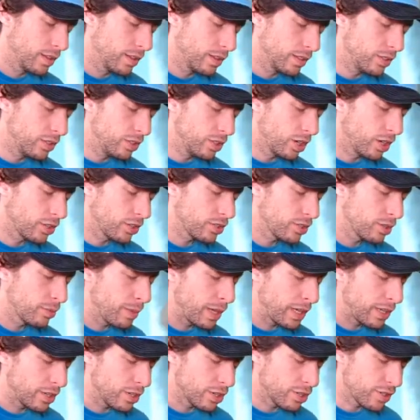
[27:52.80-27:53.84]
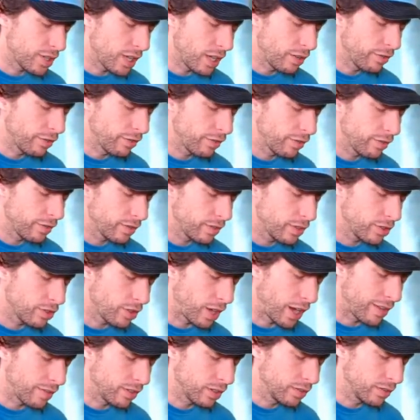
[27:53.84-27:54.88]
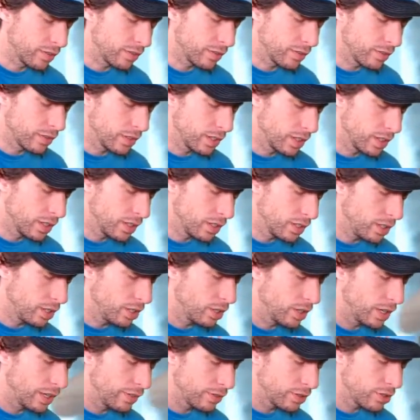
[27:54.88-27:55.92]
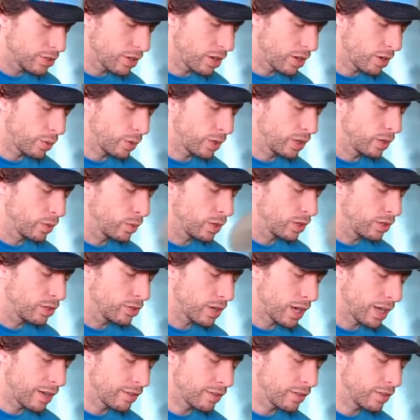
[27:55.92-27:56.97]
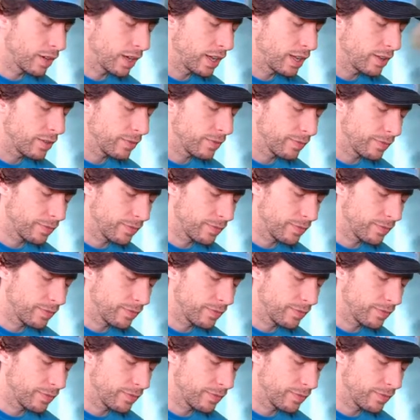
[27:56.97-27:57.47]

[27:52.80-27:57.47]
You could also make yourself the driver. You don't have to draw a real world driver, right?